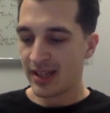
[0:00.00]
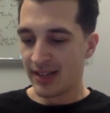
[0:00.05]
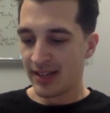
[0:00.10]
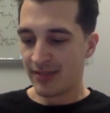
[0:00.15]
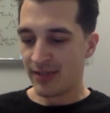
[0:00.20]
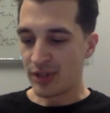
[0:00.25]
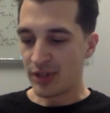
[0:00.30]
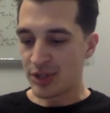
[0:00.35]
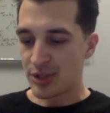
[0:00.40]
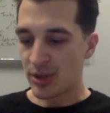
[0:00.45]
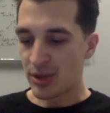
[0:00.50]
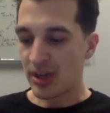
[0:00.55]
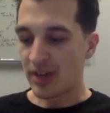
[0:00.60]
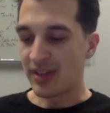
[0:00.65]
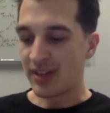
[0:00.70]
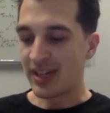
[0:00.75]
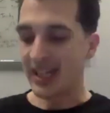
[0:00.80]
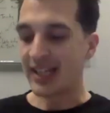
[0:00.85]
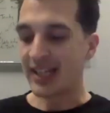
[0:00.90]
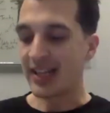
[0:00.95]
Verse 12,
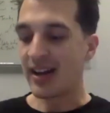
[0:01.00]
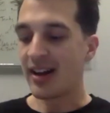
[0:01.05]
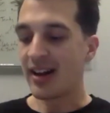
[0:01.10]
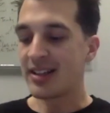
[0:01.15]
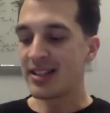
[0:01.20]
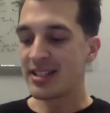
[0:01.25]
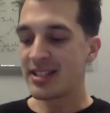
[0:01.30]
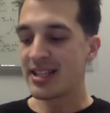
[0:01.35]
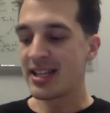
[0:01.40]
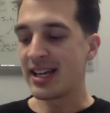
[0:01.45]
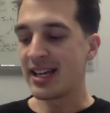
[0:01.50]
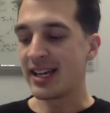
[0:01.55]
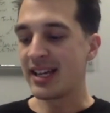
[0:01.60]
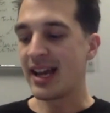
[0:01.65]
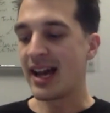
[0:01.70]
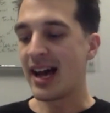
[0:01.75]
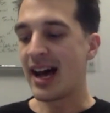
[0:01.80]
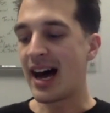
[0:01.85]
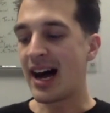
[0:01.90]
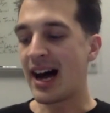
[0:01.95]
and God said,
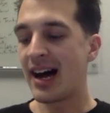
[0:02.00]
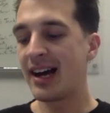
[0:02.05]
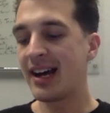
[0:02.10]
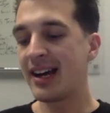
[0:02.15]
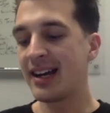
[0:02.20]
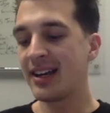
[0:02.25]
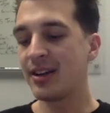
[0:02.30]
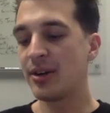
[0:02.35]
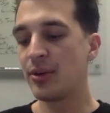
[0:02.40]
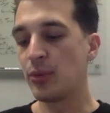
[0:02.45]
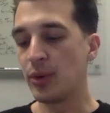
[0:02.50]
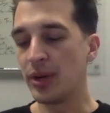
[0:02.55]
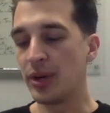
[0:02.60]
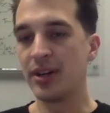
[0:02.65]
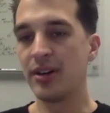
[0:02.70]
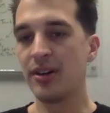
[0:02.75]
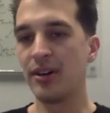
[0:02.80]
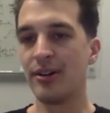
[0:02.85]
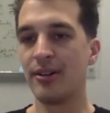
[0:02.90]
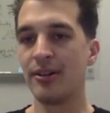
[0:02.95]
I
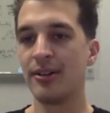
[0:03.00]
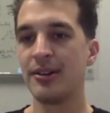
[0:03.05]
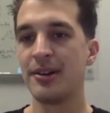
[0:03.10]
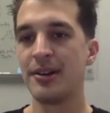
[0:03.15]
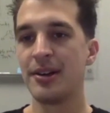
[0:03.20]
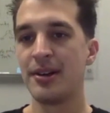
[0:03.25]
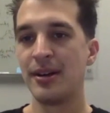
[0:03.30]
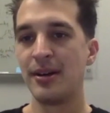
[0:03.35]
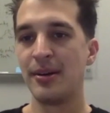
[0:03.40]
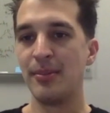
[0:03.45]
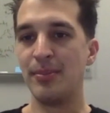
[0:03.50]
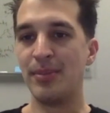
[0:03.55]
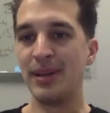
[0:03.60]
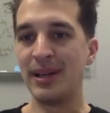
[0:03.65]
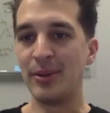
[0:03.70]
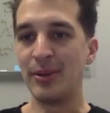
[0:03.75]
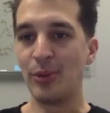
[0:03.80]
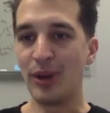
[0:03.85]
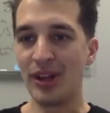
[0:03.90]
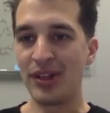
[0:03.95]
will
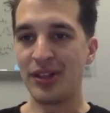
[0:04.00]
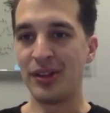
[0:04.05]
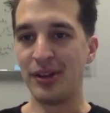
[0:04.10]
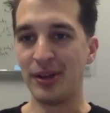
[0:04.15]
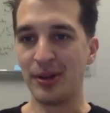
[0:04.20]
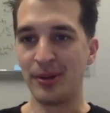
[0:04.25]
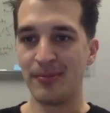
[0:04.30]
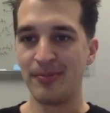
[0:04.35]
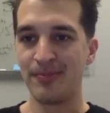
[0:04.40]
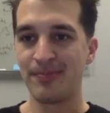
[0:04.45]
be with you.